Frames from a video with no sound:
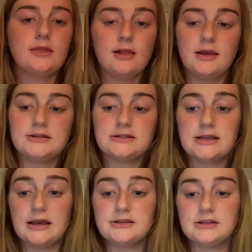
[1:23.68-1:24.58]
the
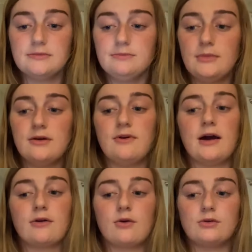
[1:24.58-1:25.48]
legislation of
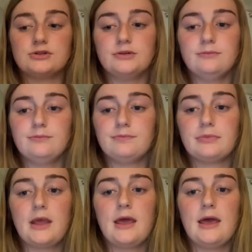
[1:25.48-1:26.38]
agriculture.
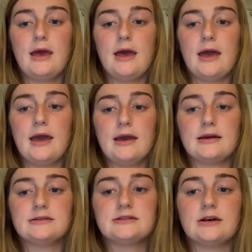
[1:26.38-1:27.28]

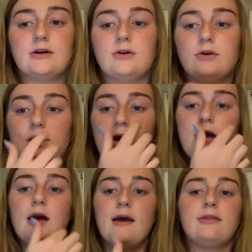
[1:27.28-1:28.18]
And so
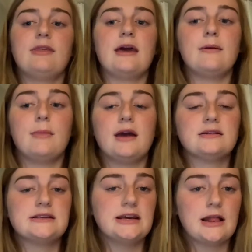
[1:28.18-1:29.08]
they
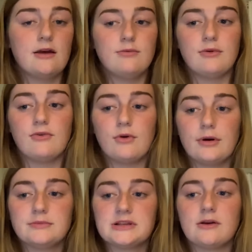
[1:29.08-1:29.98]
mandated
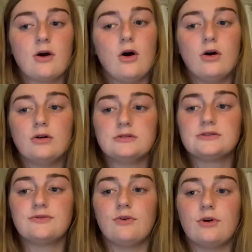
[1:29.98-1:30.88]
reforms and
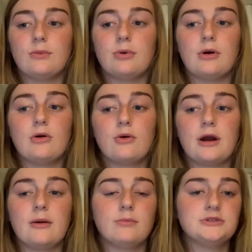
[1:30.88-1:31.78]
calls for
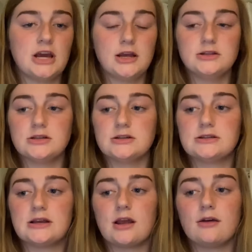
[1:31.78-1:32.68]
program changes
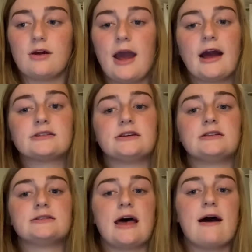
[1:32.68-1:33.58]
and other
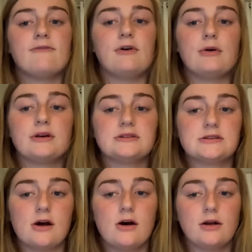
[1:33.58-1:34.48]
actions that
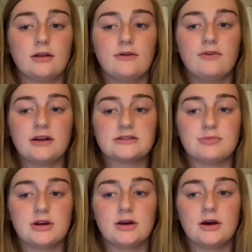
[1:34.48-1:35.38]
focused on
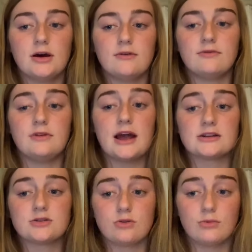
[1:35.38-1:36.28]
advancement of
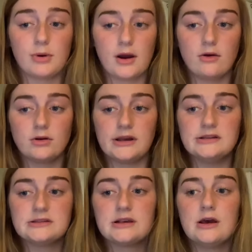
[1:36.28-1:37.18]
national priorities.